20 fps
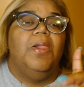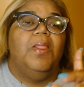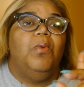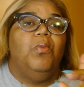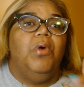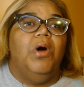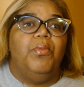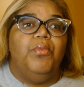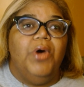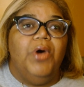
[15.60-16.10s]

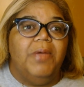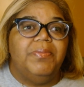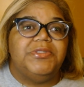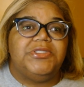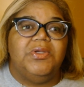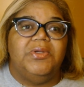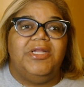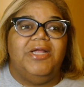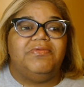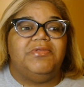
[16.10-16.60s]
one more
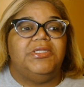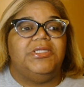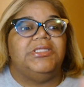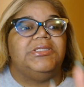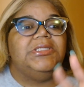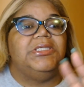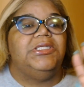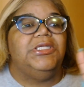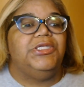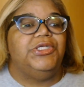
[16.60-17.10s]
episode after this,
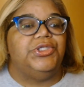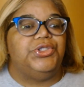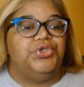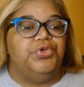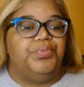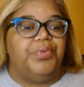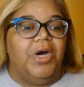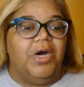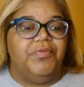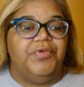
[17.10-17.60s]
and then the
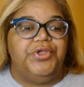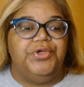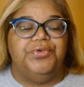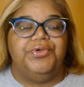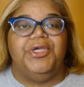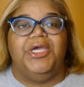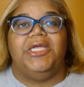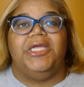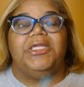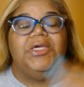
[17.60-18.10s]
two-part
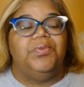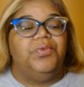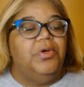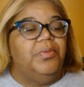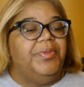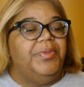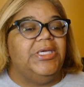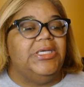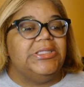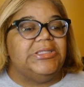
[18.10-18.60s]
reunion, and then we'll
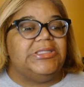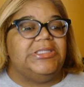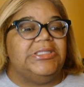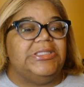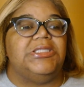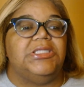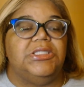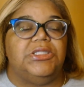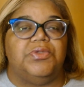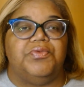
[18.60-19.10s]
be in
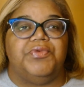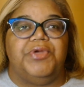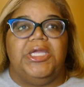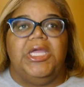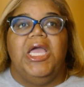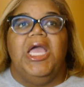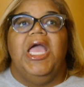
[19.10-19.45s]
Season 3.